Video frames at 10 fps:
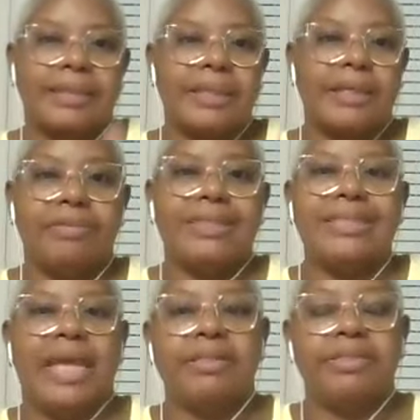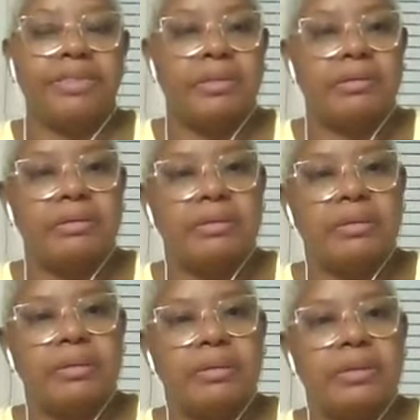not even death
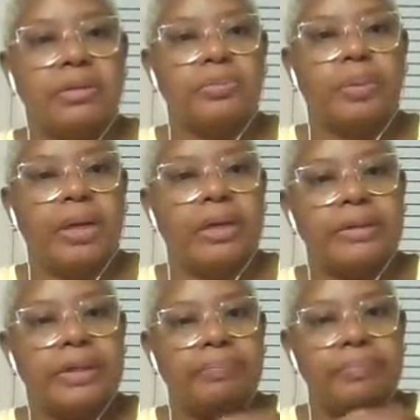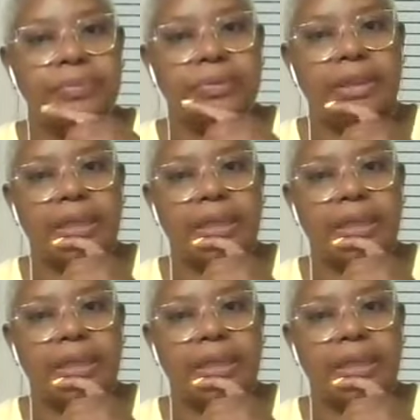could part them.